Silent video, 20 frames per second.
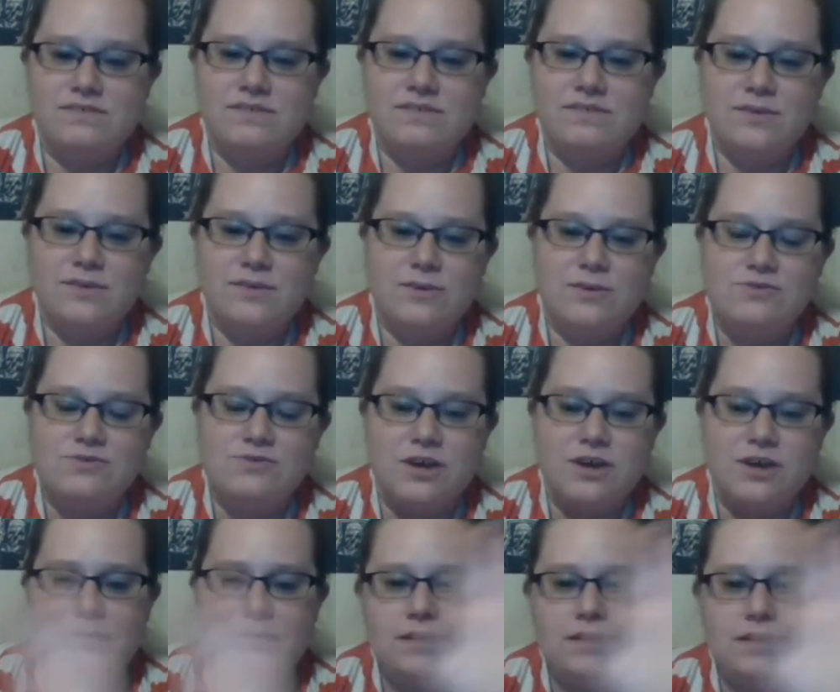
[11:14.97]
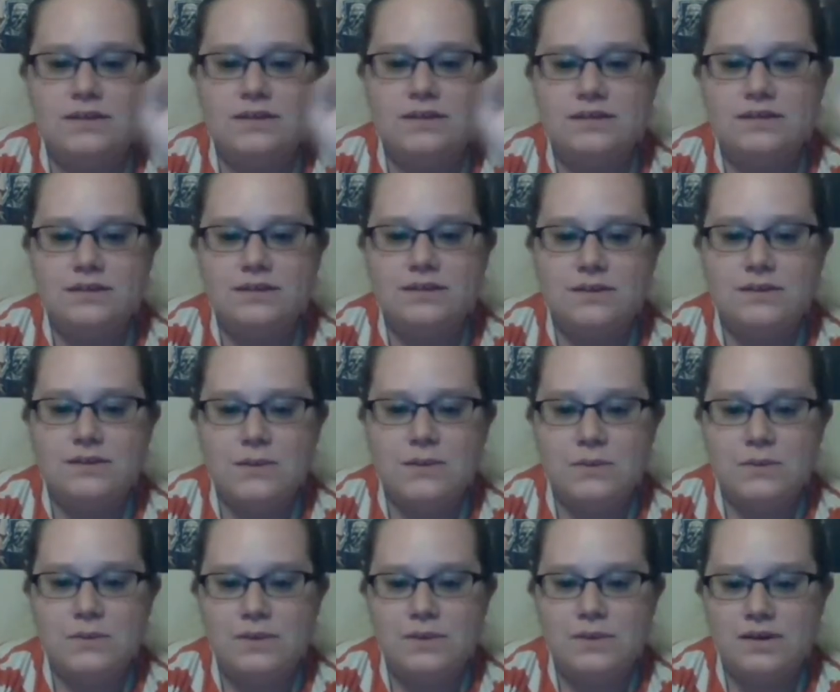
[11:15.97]
the whole drama a
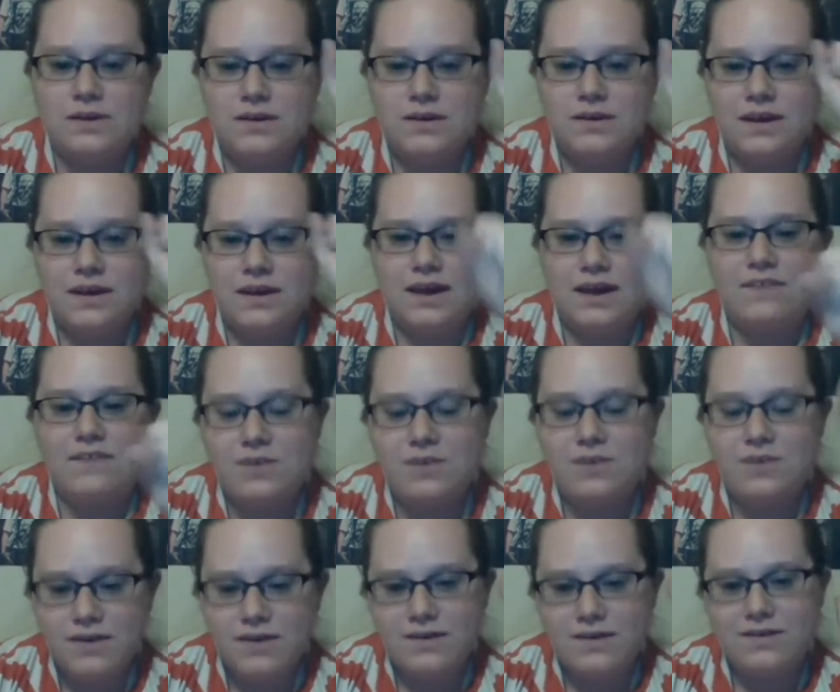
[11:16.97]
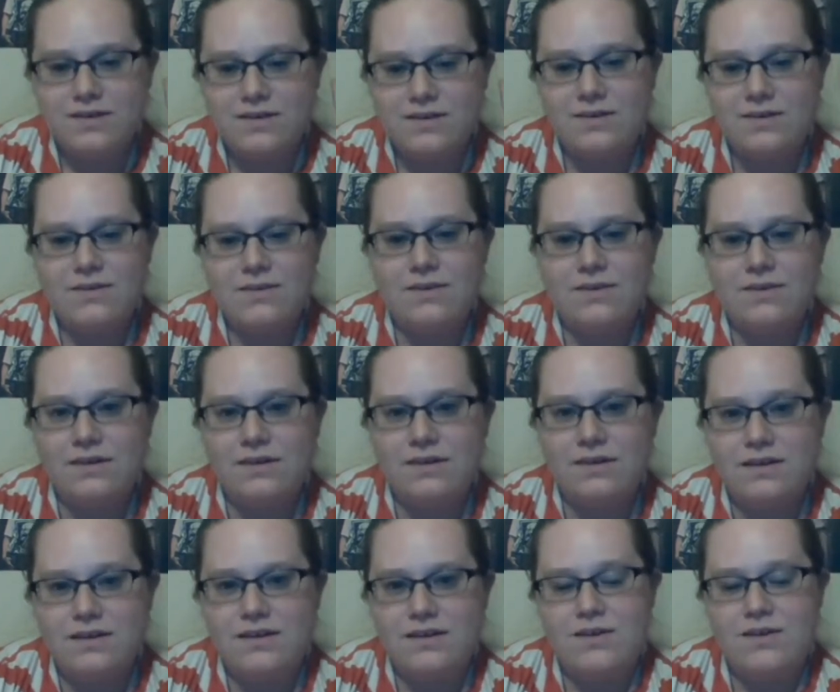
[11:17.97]
whole heart, a half heart,
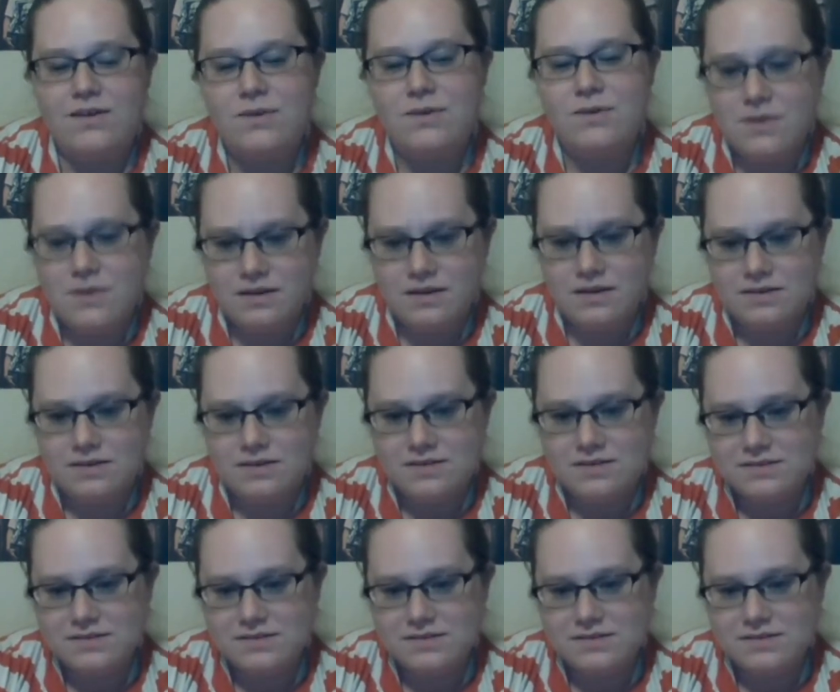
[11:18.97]
or no heart?